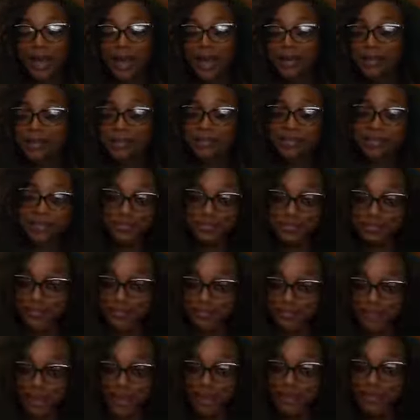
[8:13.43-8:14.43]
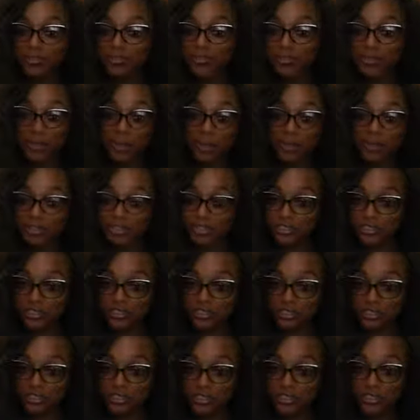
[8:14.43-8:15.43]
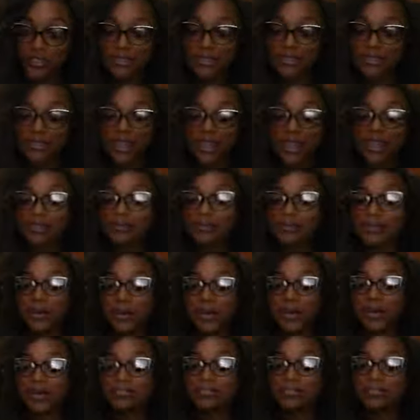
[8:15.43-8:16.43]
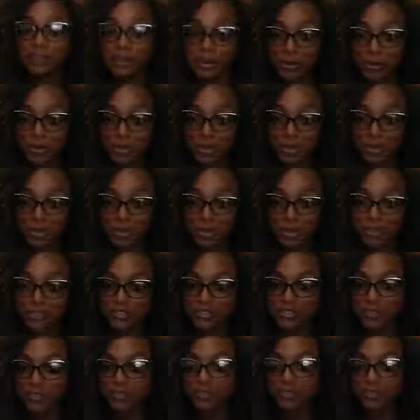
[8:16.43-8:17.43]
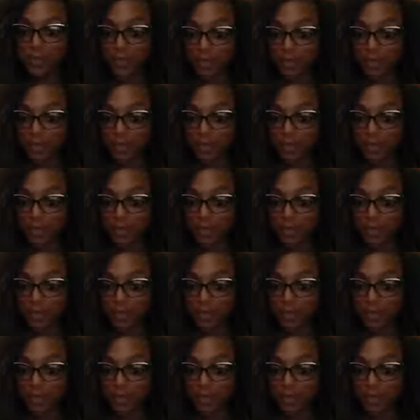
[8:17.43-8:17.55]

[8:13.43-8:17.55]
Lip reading: I didn't see the girl. I don't know how she looked. I have no idea how she looked.